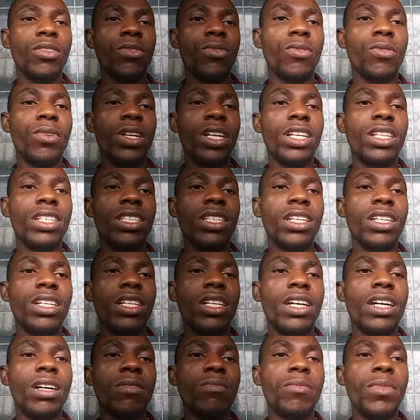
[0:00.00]
One thing
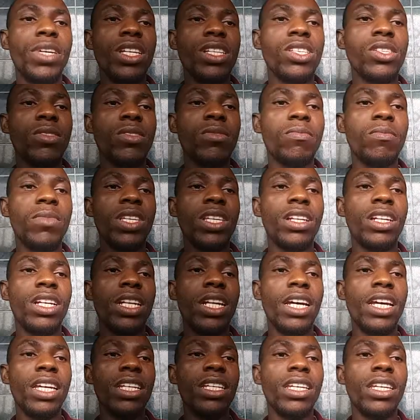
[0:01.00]
that makes me
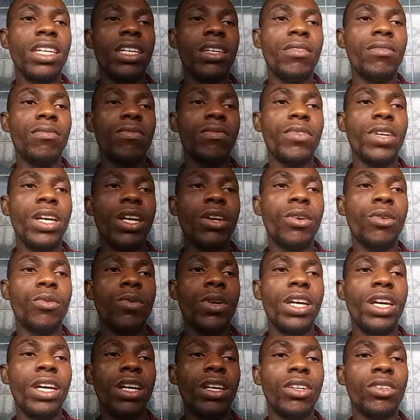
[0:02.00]
like him very
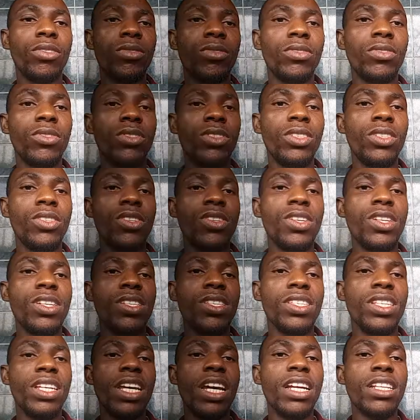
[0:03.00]
well
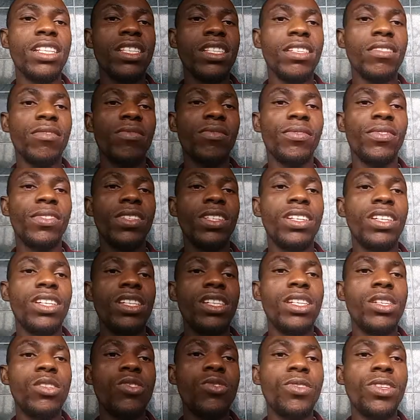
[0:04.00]
is that
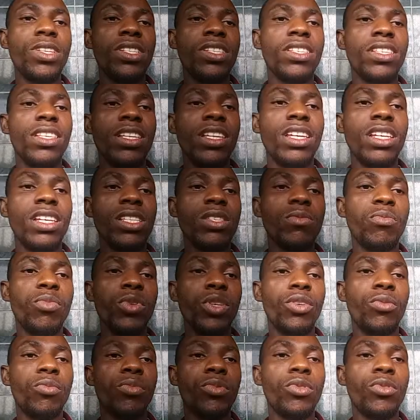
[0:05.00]
he treats his
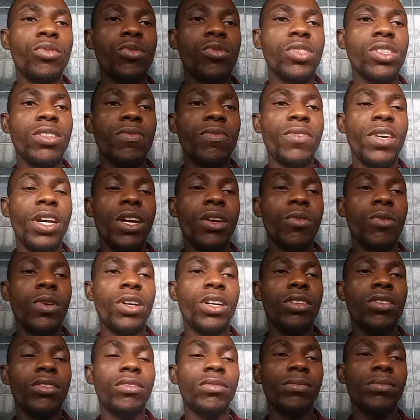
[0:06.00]
pupils very
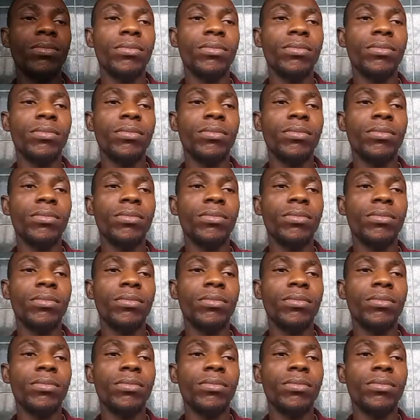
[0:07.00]
well.